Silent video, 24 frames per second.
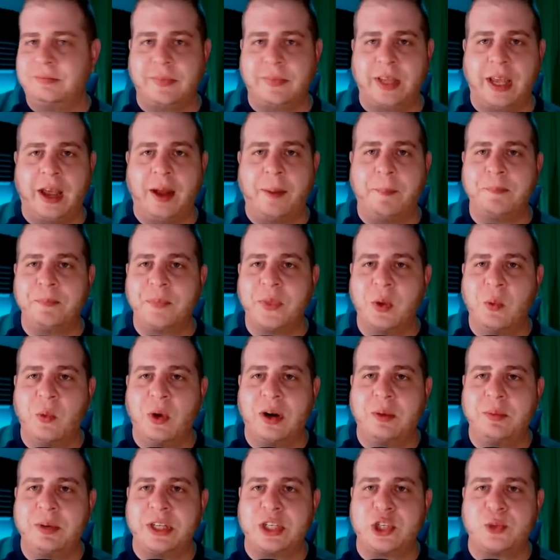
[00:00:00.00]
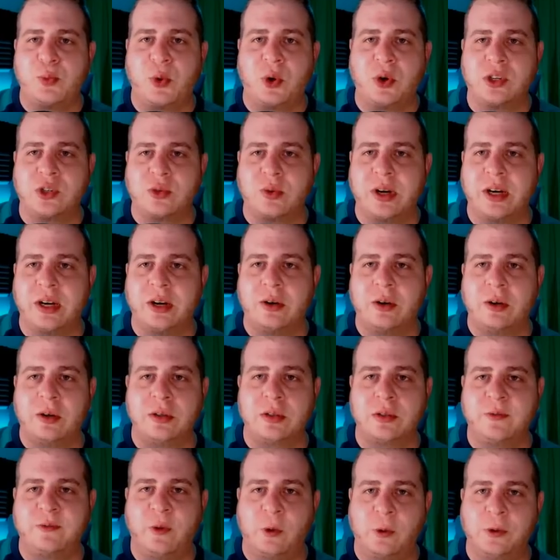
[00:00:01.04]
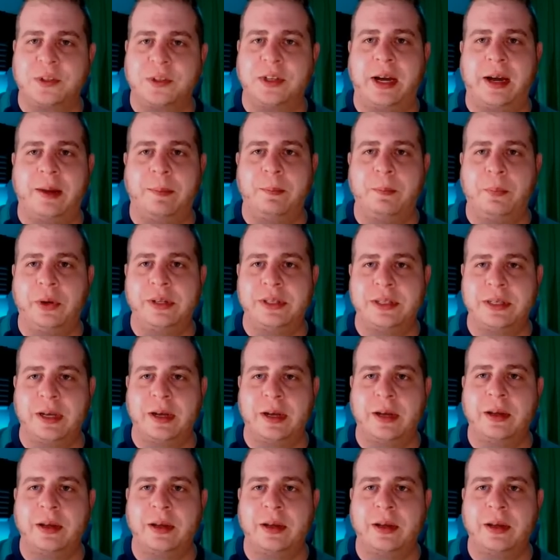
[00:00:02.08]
Yeah, want to be a sports radio host full time, but